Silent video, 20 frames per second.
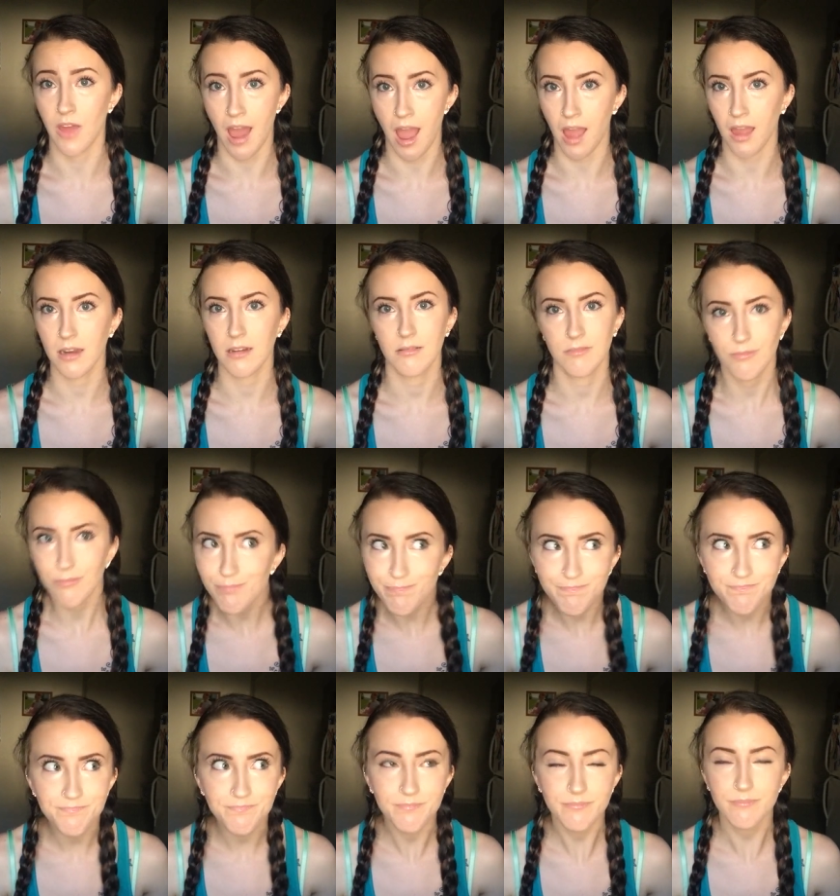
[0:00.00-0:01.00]
that
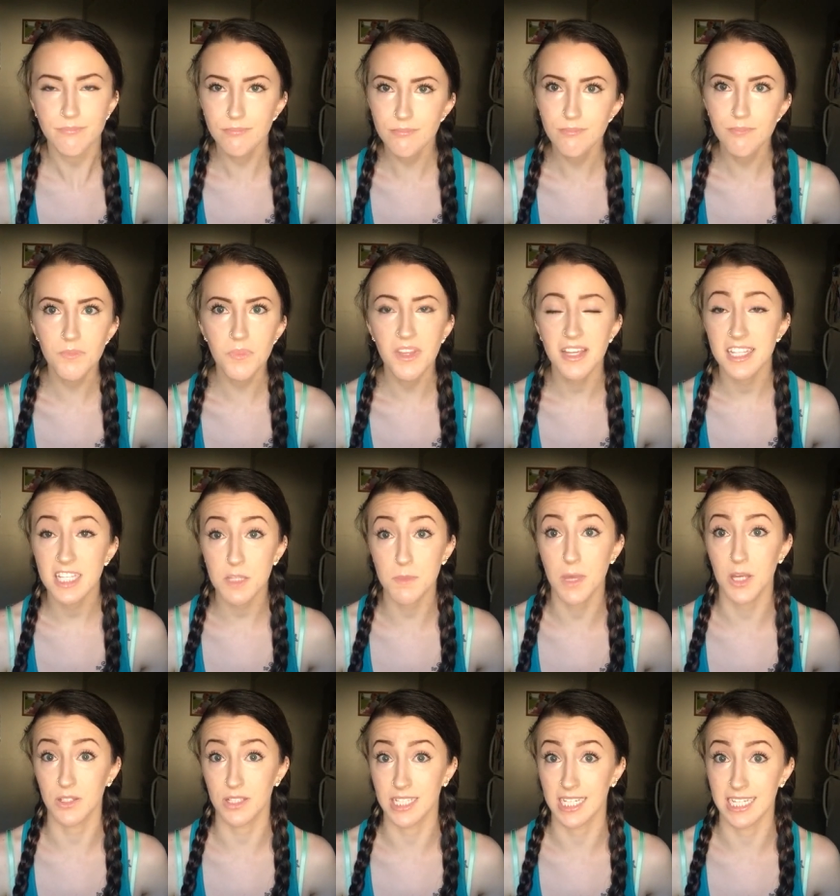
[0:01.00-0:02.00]

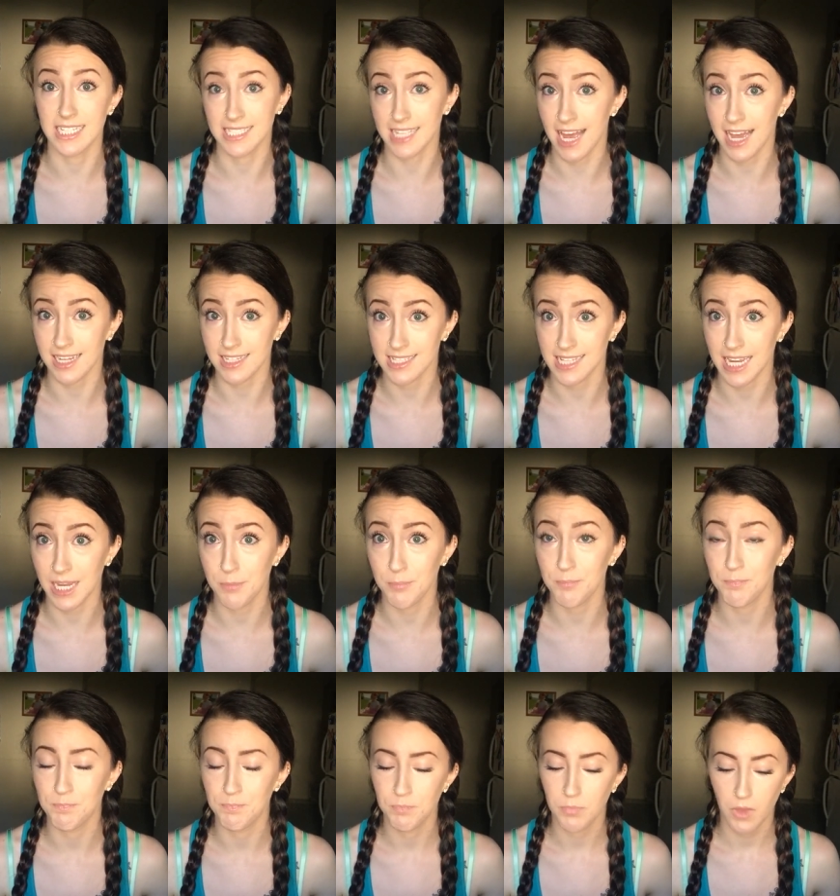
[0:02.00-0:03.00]
smells the exact
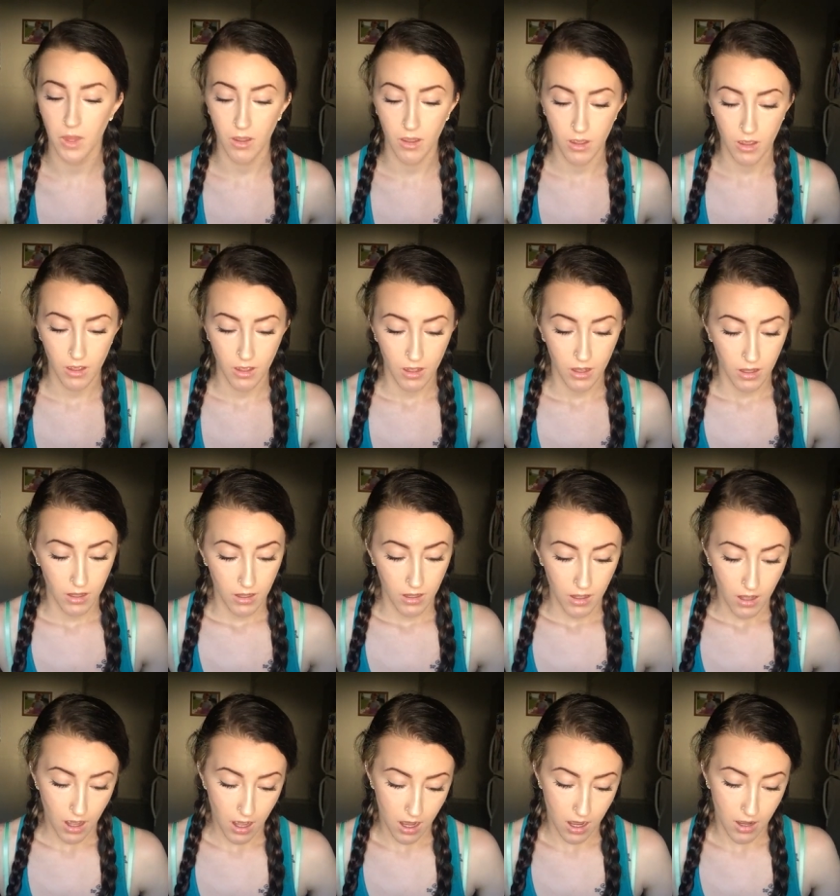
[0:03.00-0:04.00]
same.
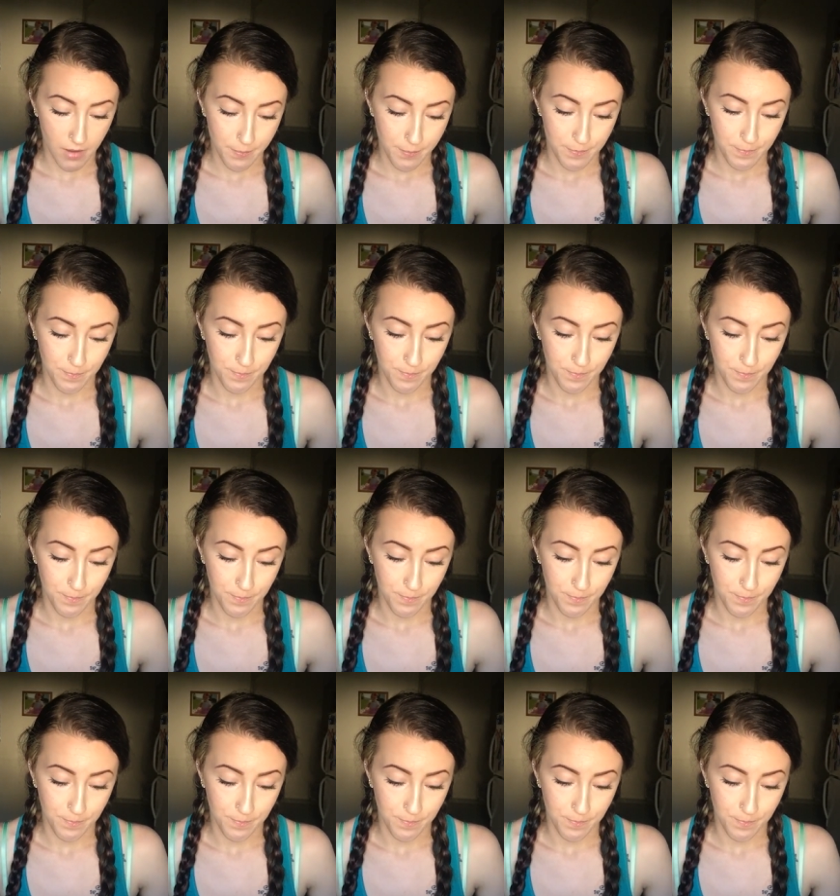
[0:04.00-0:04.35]
I